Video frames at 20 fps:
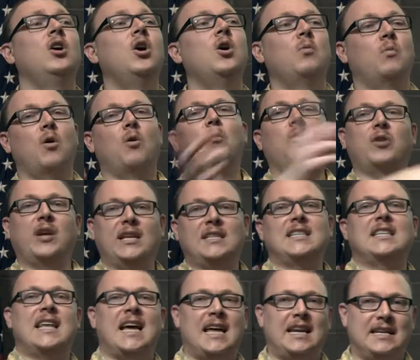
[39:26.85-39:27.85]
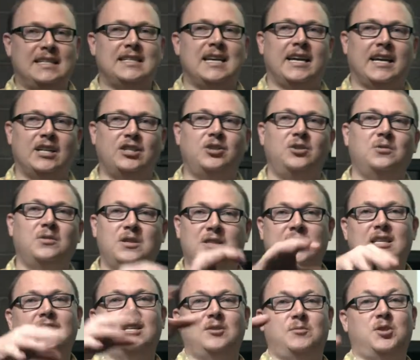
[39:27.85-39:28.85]
Well, we'll get to that in a second too, because
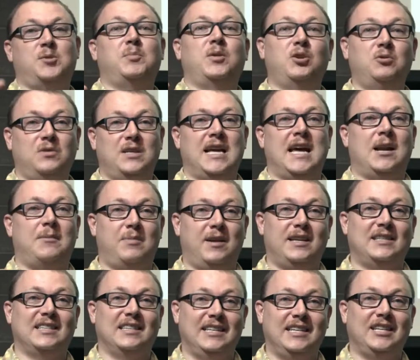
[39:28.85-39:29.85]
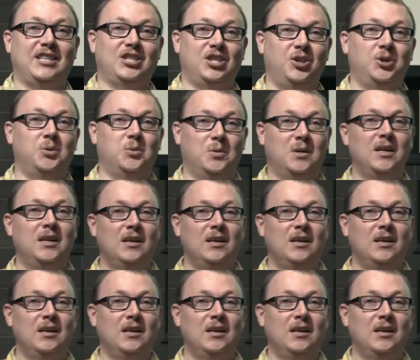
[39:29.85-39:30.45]
the dispute database leaked too.